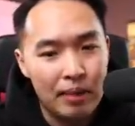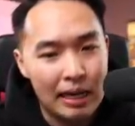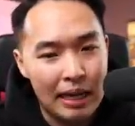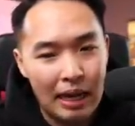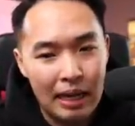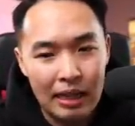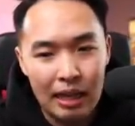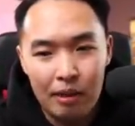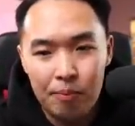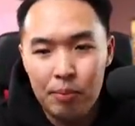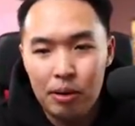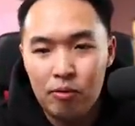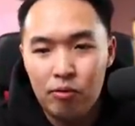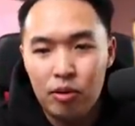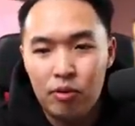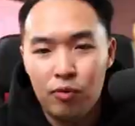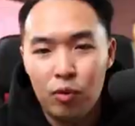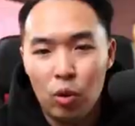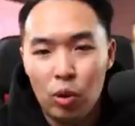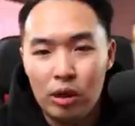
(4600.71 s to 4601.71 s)
and they've been
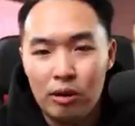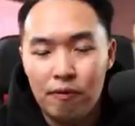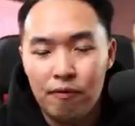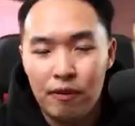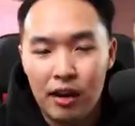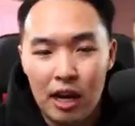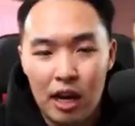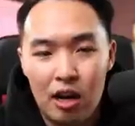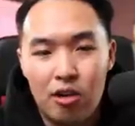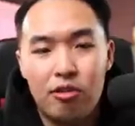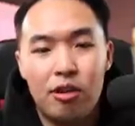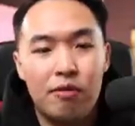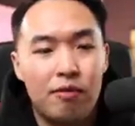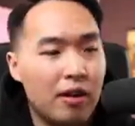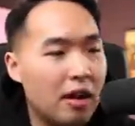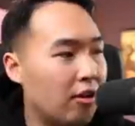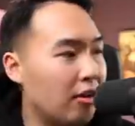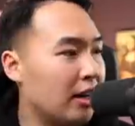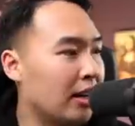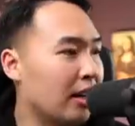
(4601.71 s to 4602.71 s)
rewarded very,
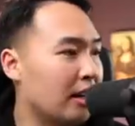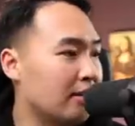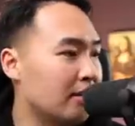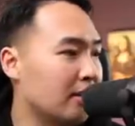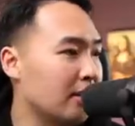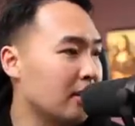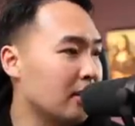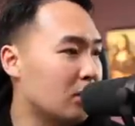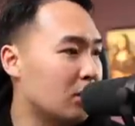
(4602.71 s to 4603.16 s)
very nicely.